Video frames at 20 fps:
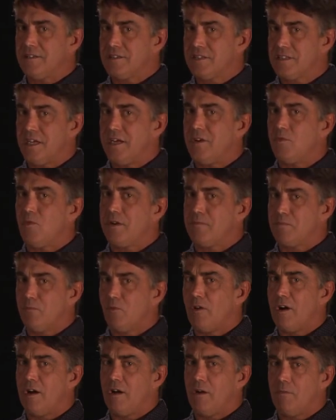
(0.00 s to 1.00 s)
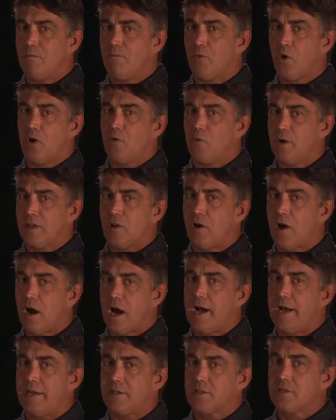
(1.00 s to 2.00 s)
see with more with our
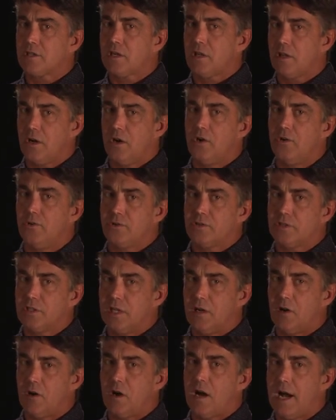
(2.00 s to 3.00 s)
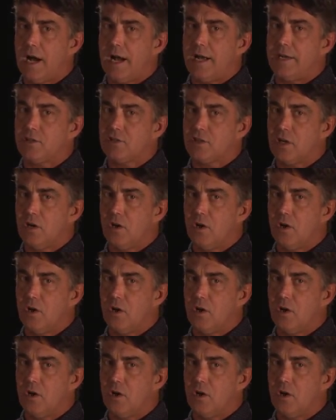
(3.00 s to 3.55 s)
eyes closed than our eyes